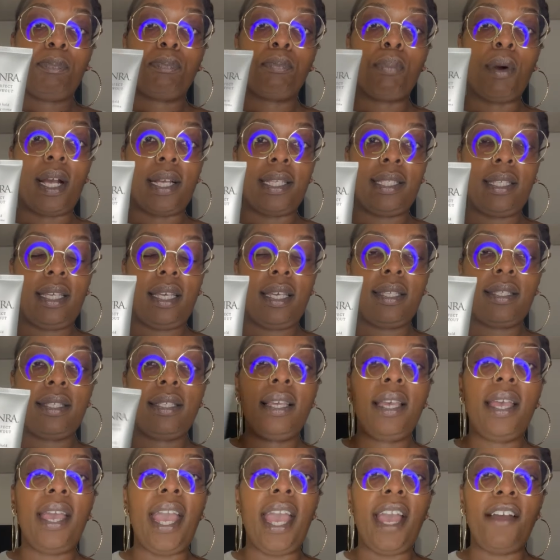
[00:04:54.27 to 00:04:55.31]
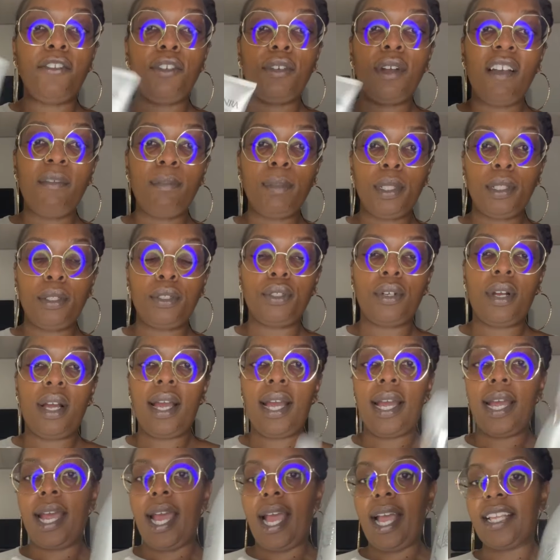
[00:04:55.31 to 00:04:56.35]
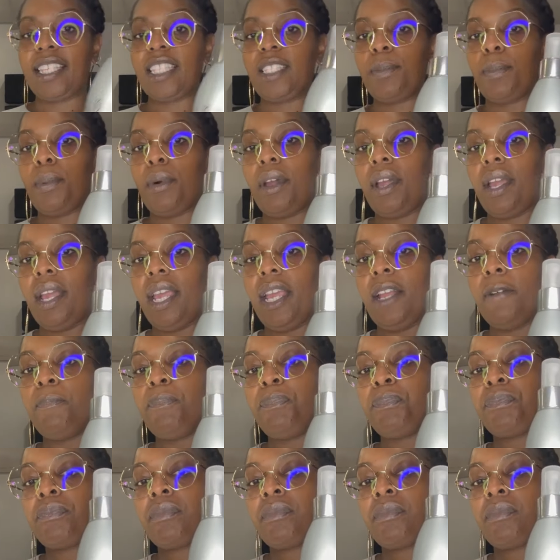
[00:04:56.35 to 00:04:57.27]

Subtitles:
process. After I blow dry, I spray